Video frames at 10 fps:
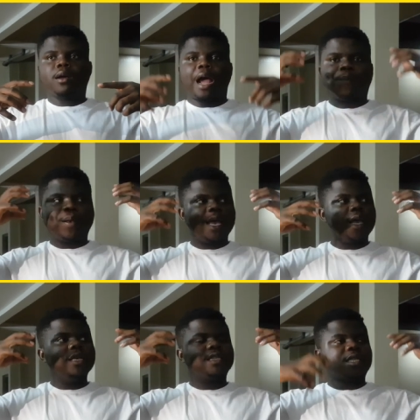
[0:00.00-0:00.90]
I
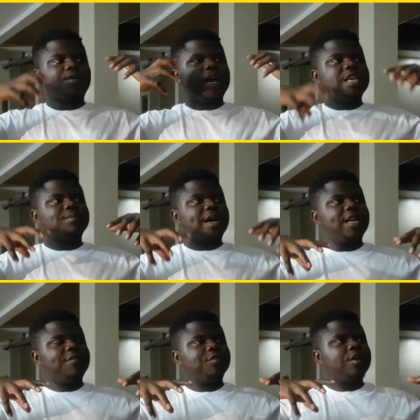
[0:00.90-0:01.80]
play Sotawale is my
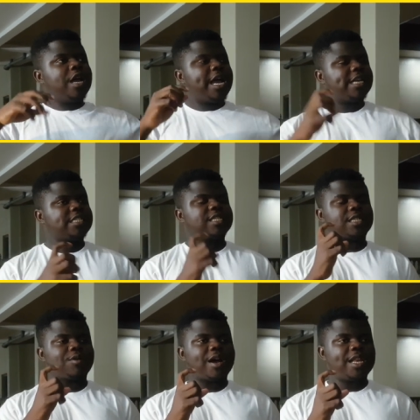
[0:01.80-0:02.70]
level. And
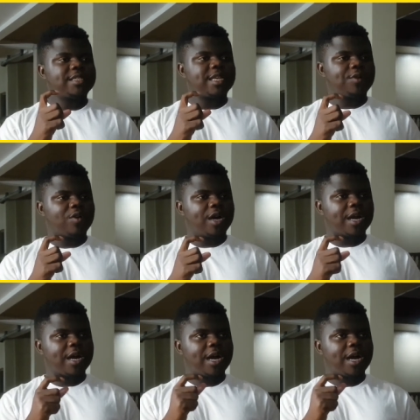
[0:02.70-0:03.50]
Sotawale said what?